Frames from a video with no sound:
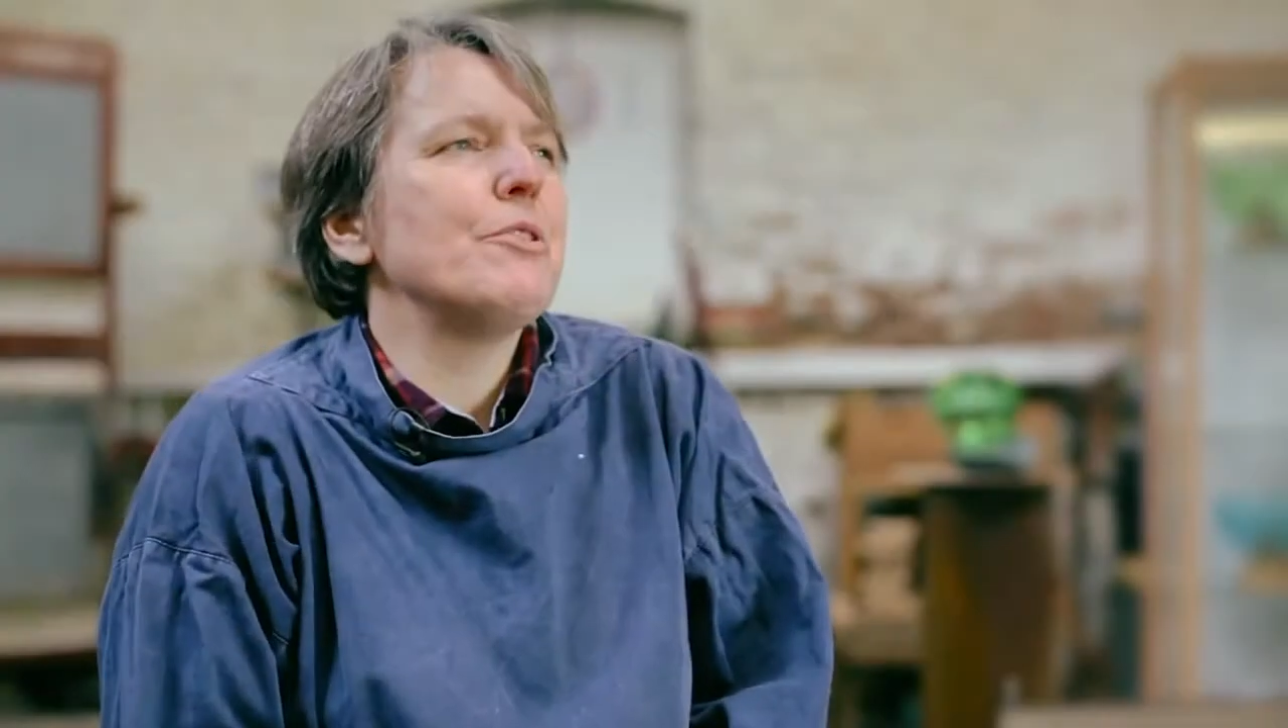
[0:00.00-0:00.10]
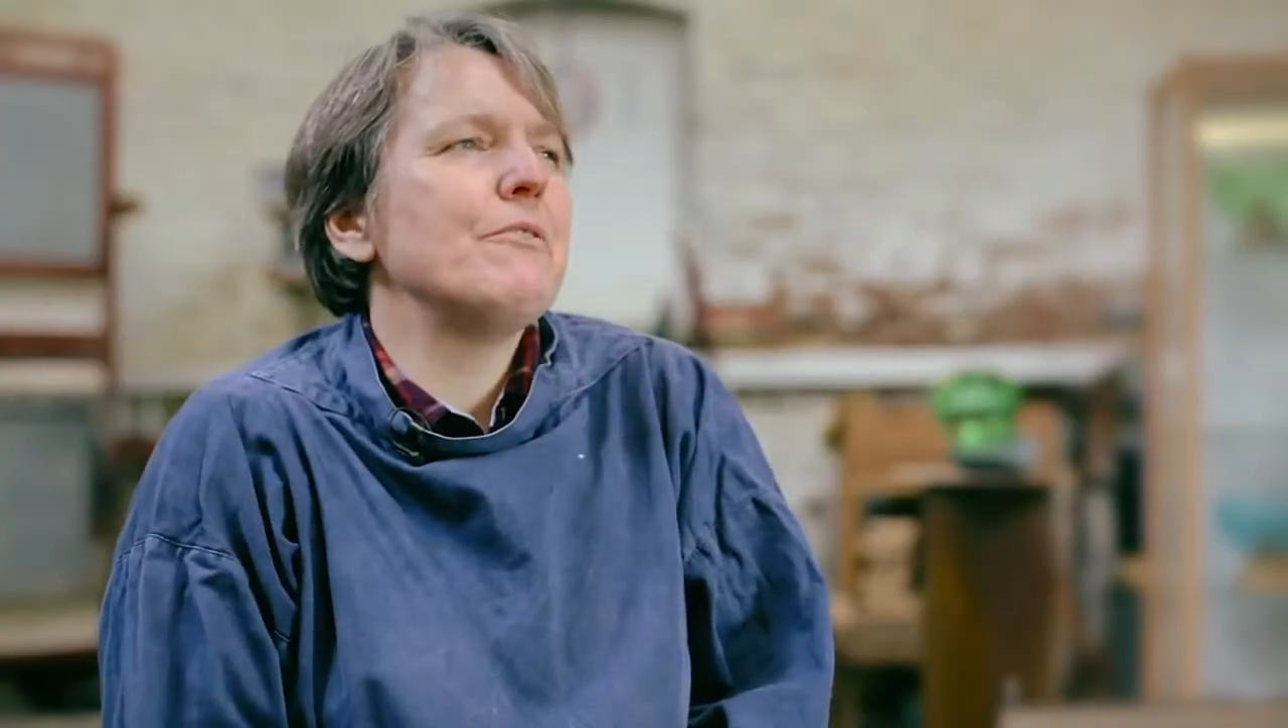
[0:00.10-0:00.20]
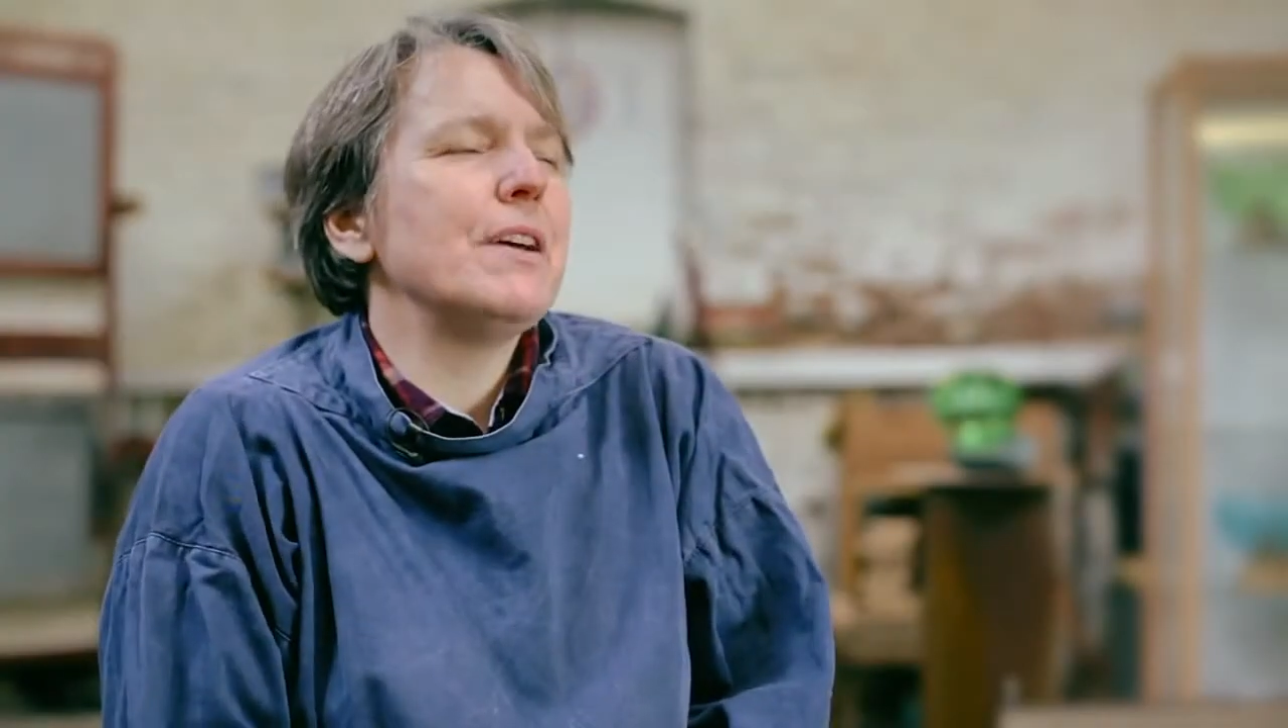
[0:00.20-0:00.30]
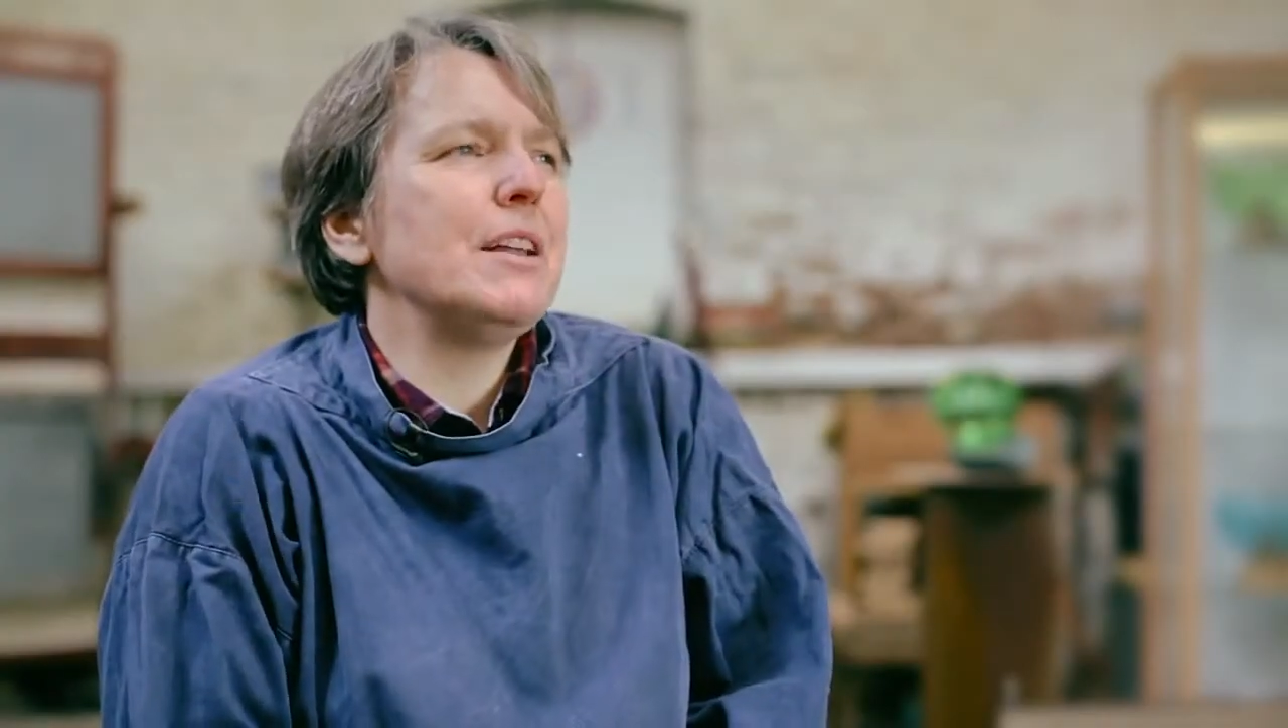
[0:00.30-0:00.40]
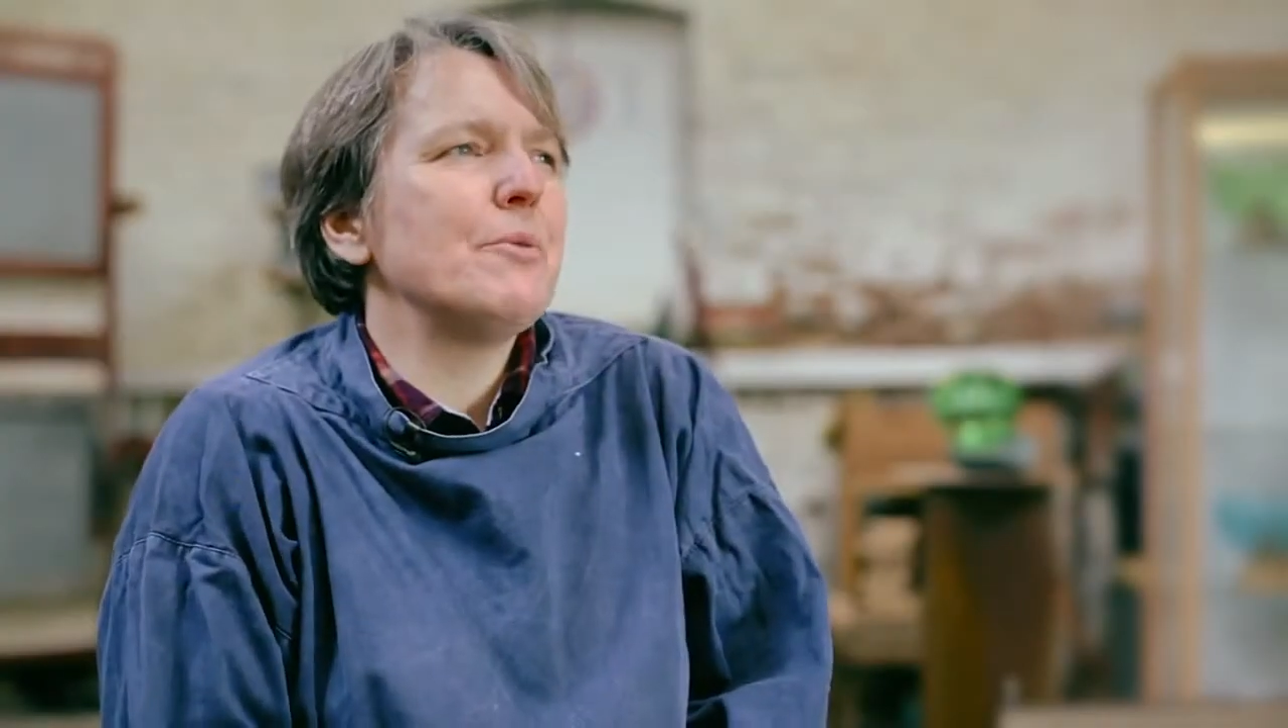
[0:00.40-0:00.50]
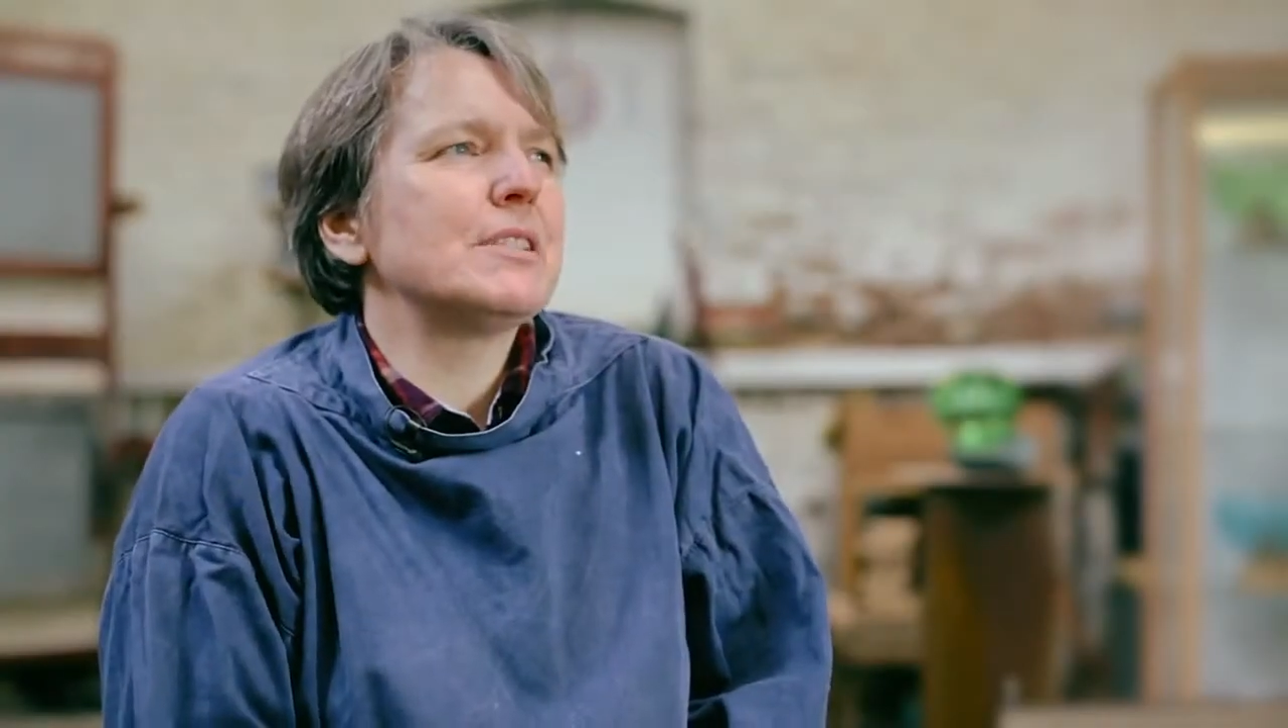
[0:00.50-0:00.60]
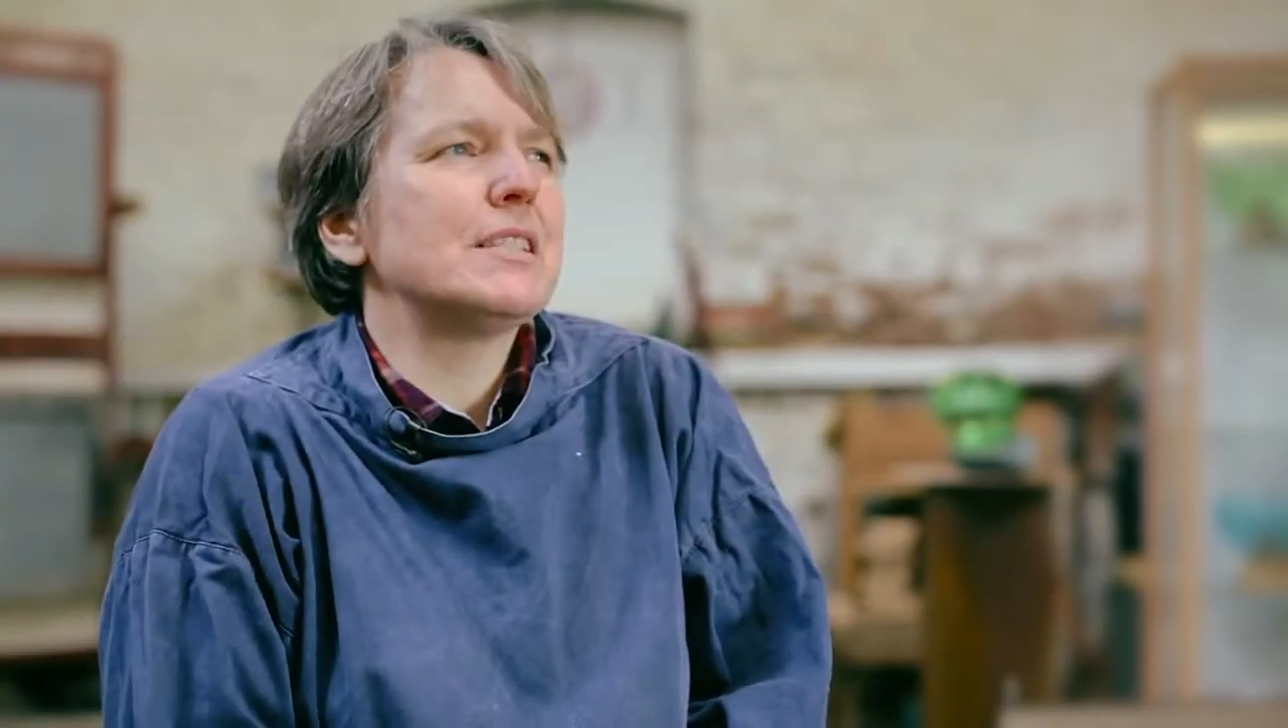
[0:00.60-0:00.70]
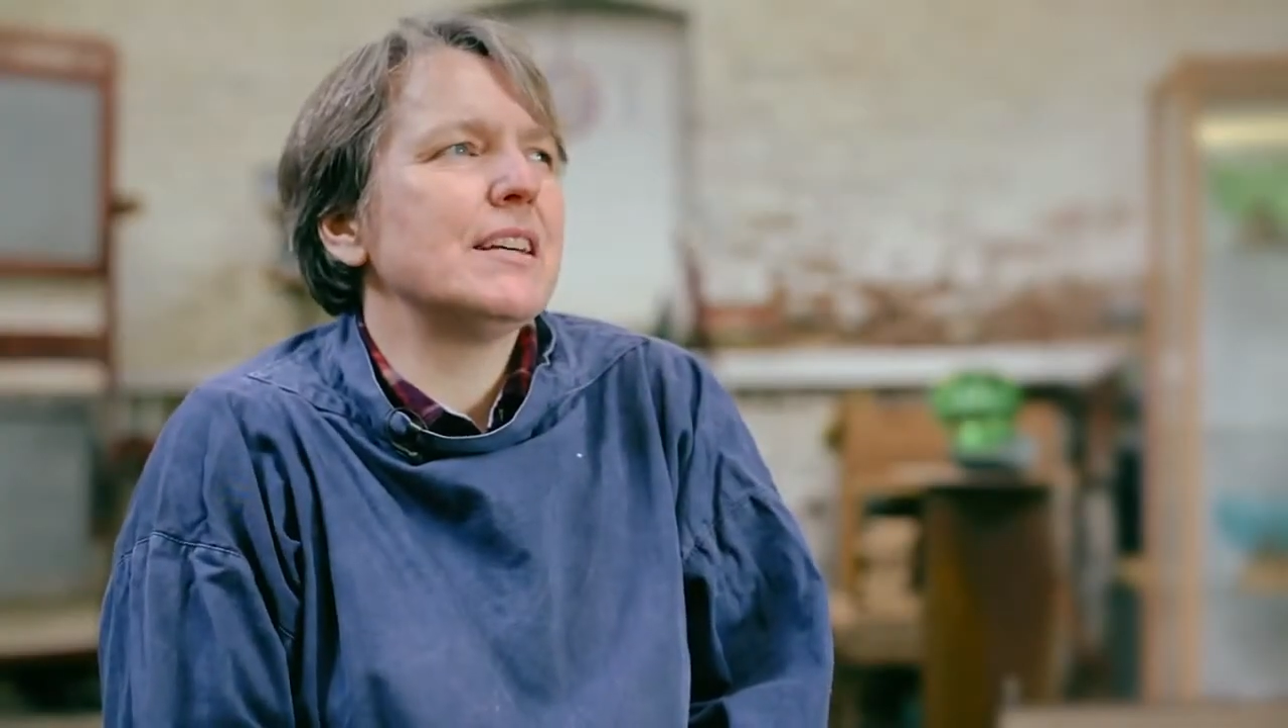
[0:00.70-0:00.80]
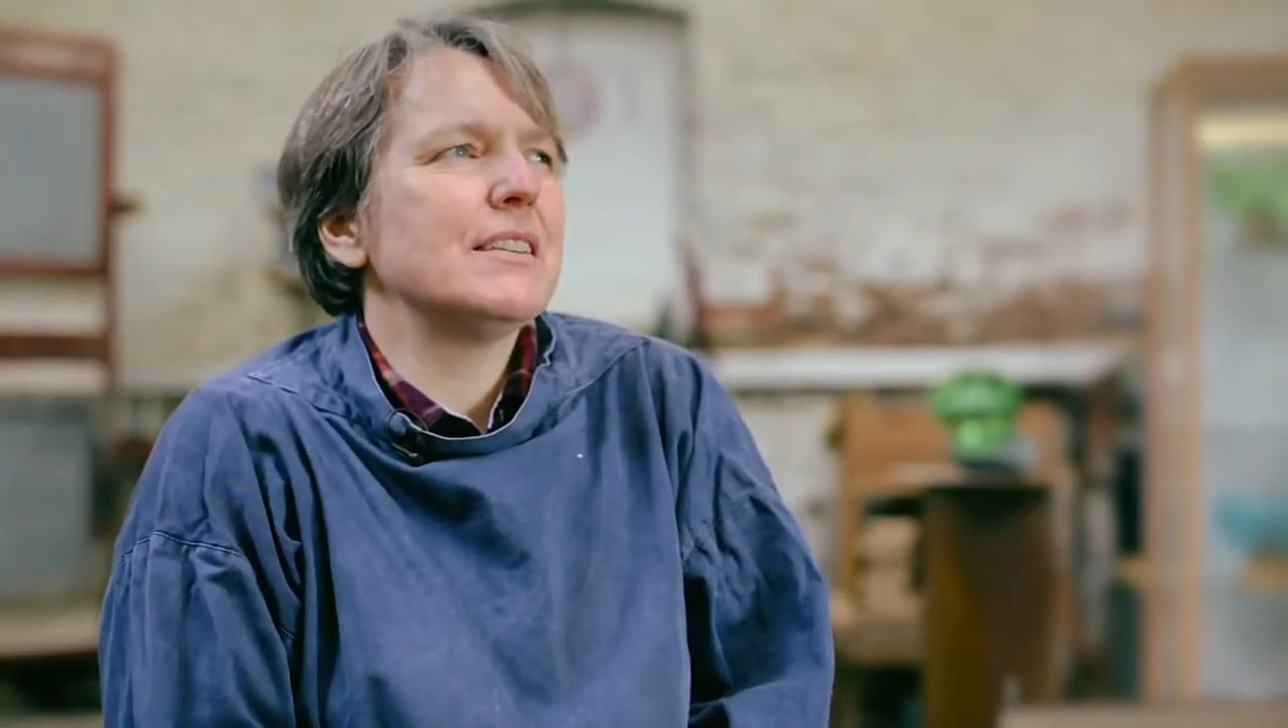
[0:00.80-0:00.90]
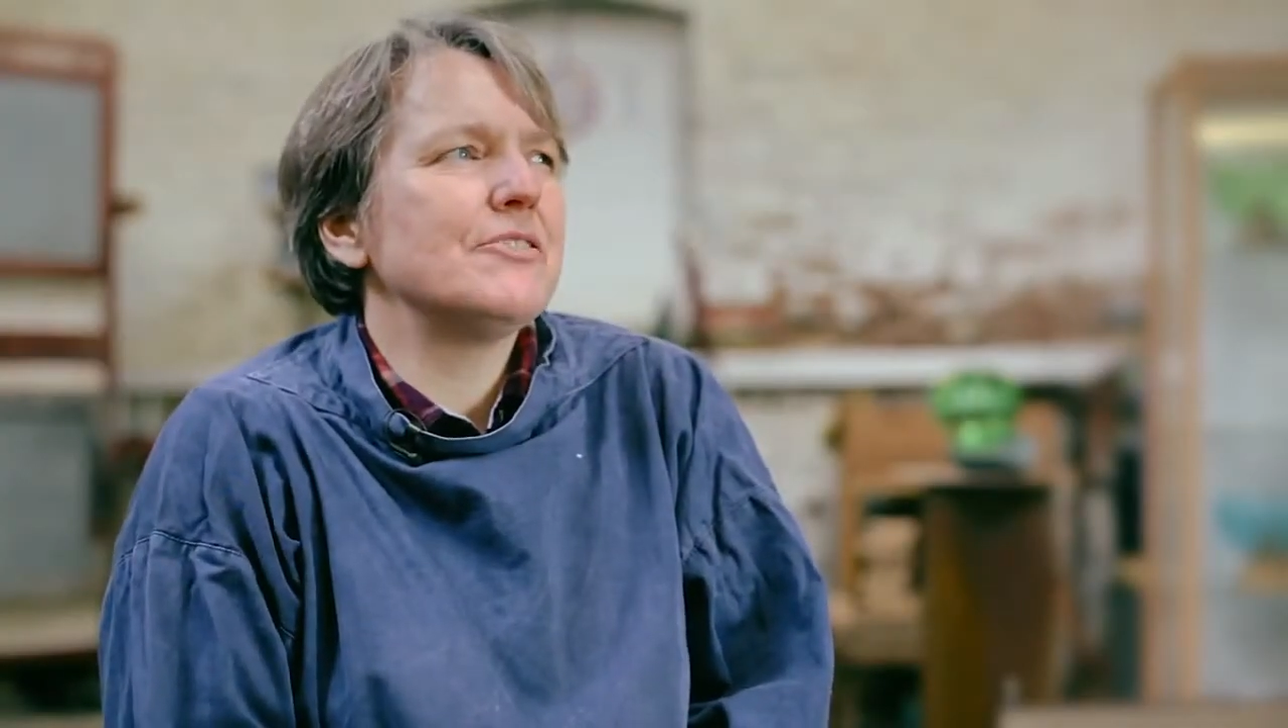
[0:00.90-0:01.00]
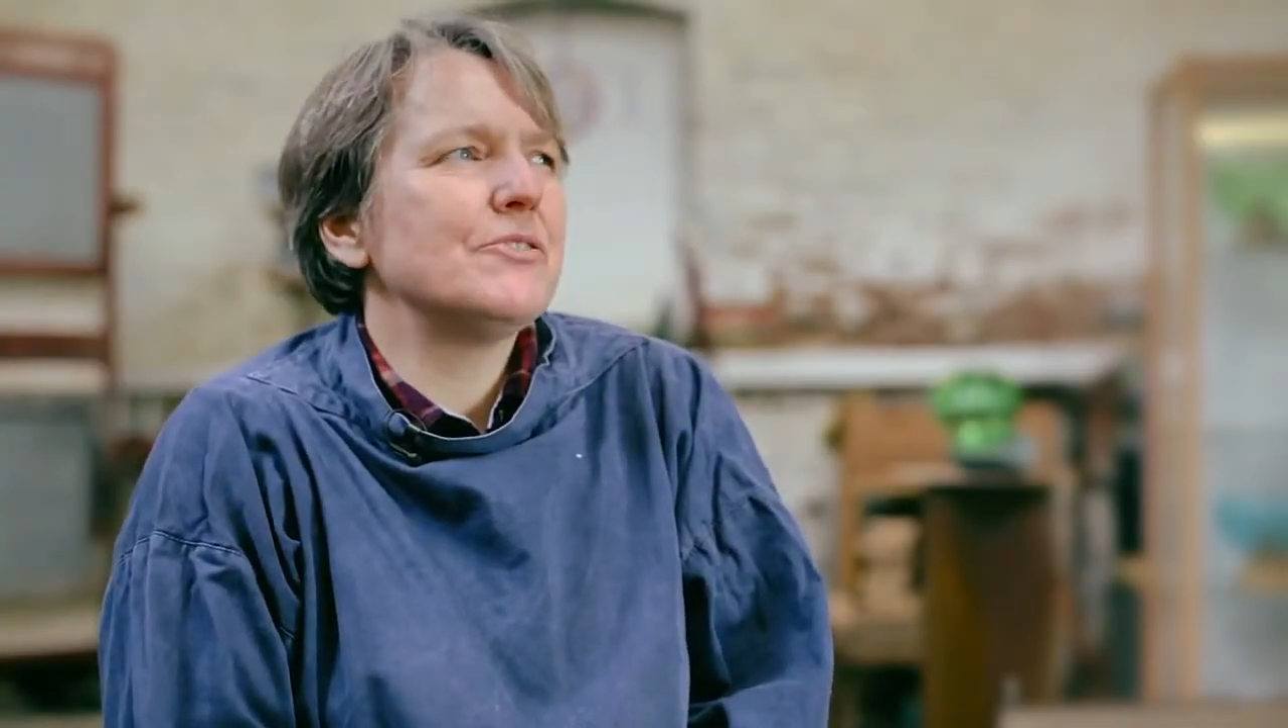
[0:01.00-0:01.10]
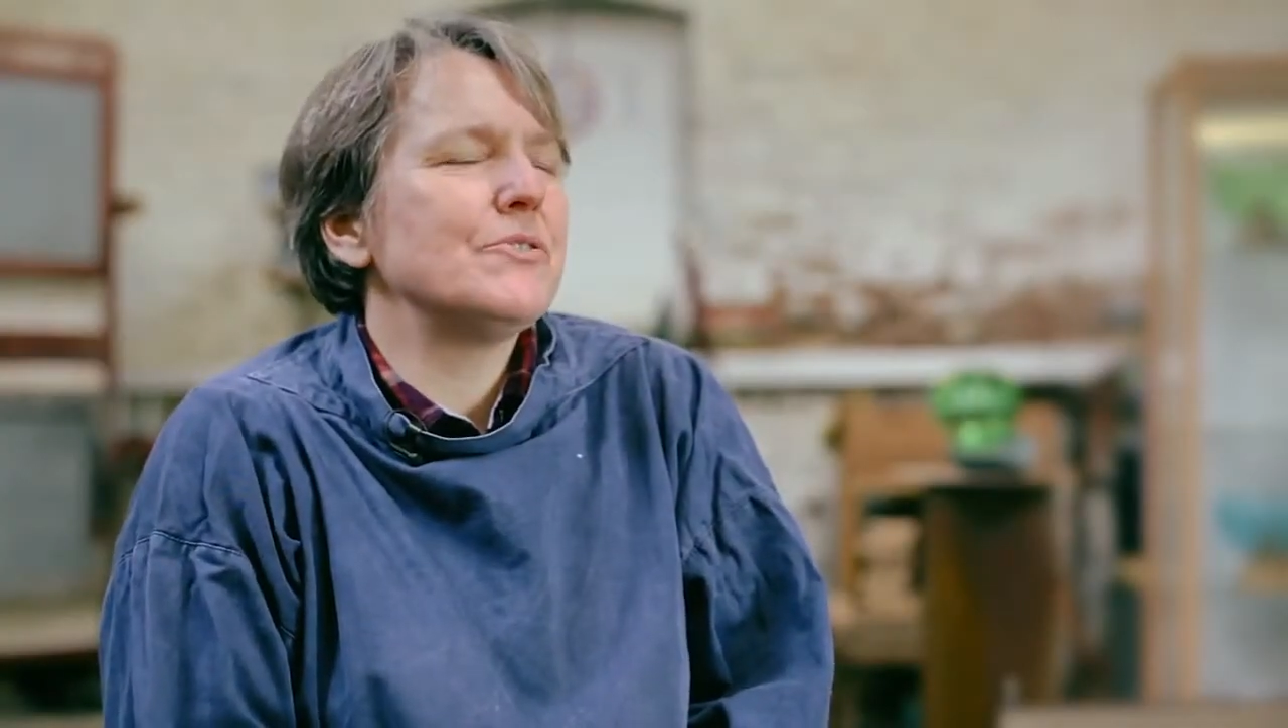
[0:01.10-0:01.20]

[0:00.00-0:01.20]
we really want to